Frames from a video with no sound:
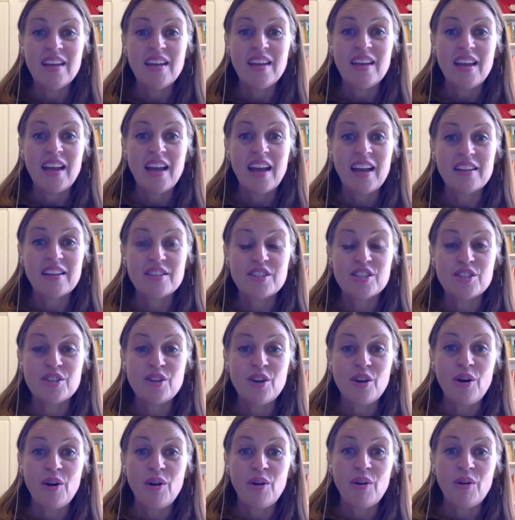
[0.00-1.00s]
And
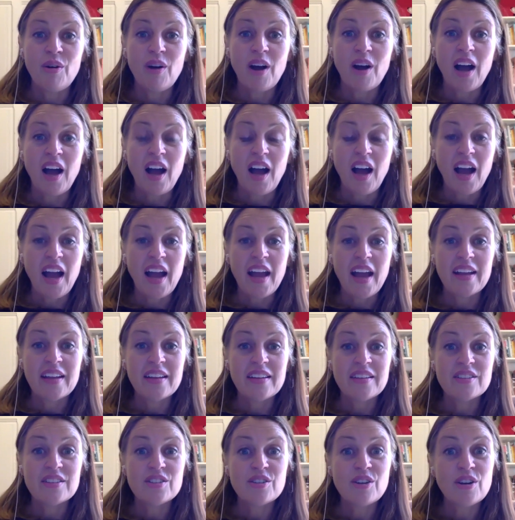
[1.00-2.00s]
so I
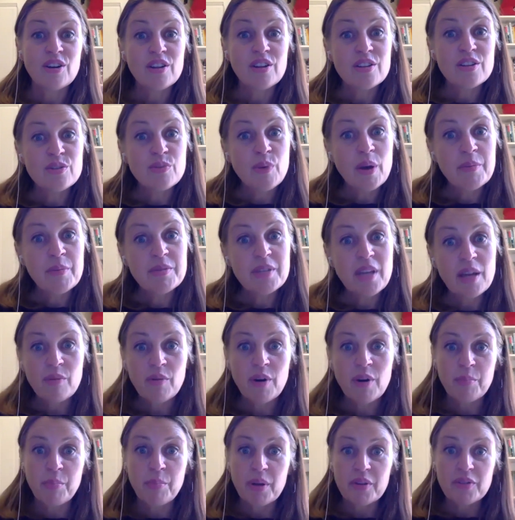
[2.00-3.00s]
started this website where
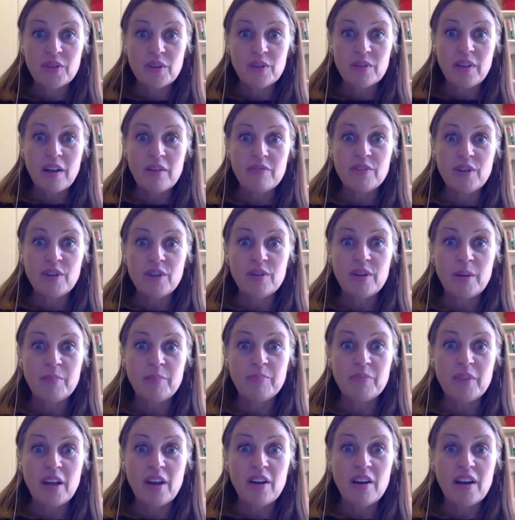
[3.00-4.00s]
I put the love note up
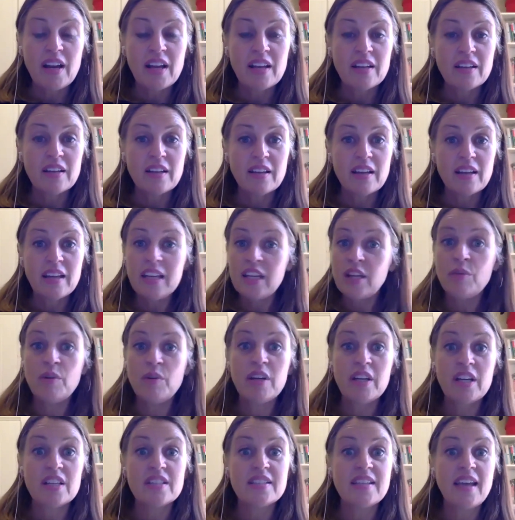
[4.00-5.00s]
there, and
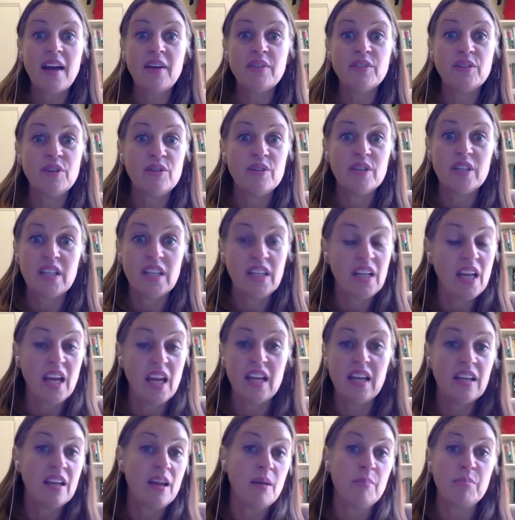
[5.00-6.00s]
anyone could download it and
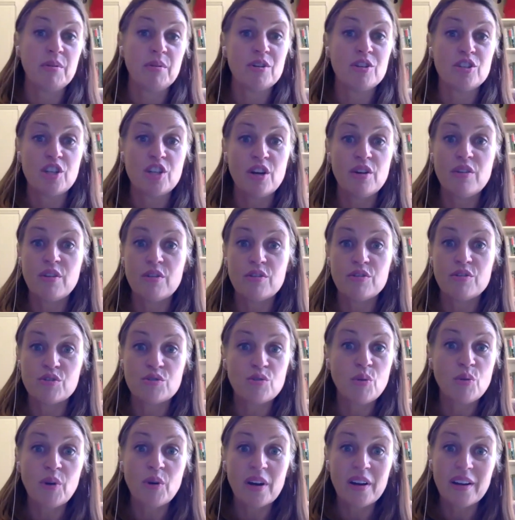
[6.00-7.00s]
hang it up and share their
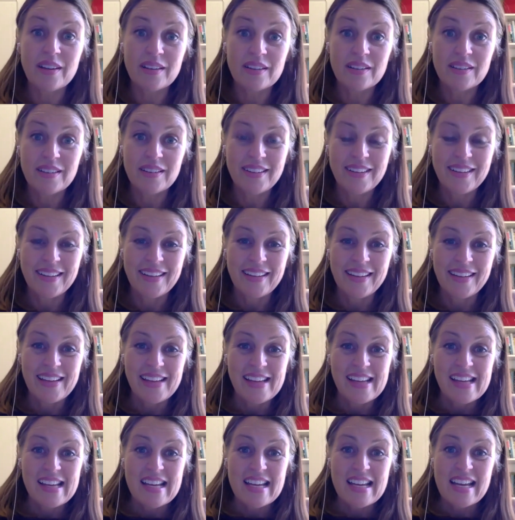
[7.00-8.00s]
story.
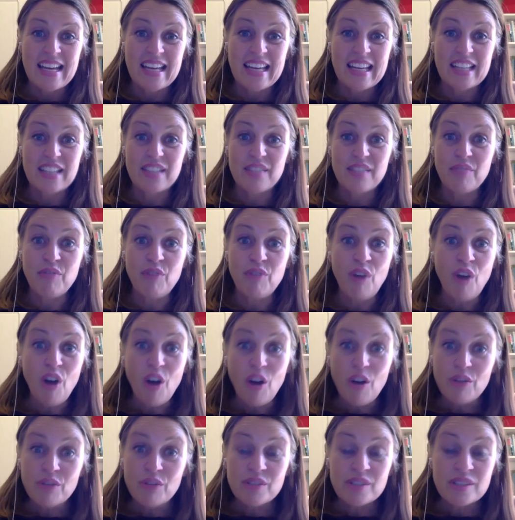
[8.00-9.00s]
And it's
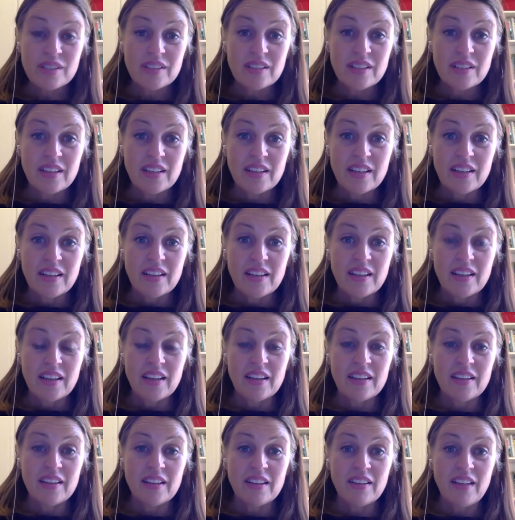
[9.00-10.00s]
evolved
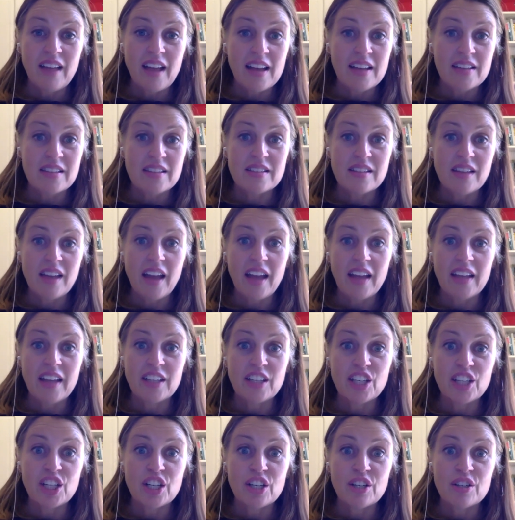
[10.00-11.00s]
in the last 9
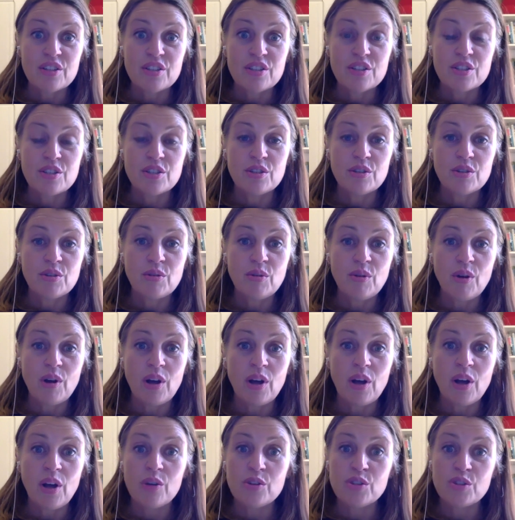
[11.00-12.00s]
years to
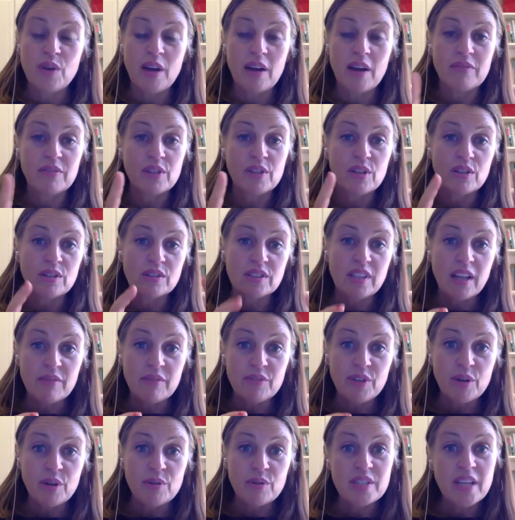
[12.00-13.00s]
also have little love
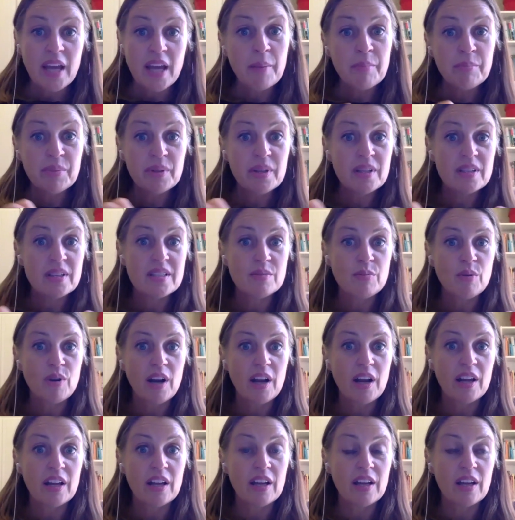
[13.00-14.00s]
note templates where
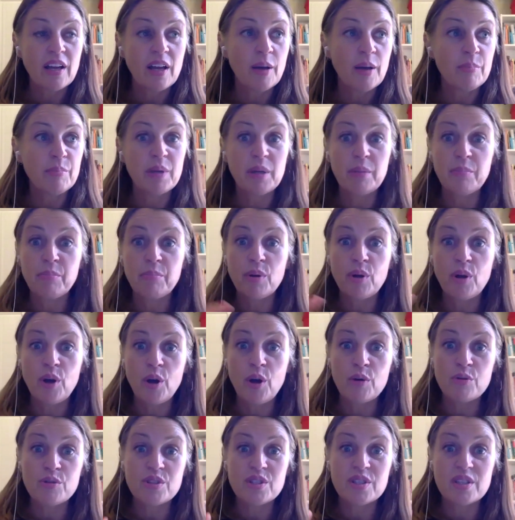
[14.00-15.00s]
I help people
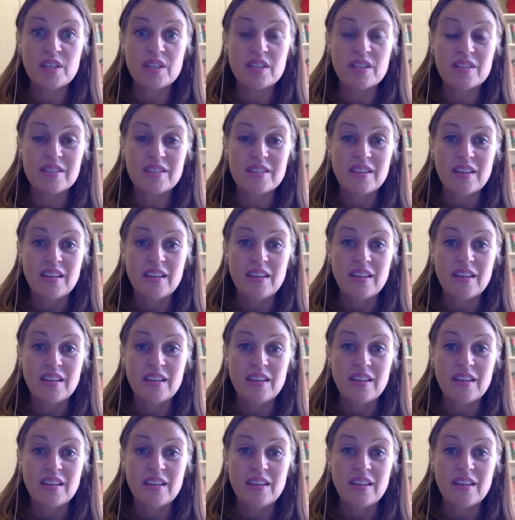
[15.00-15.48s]
host these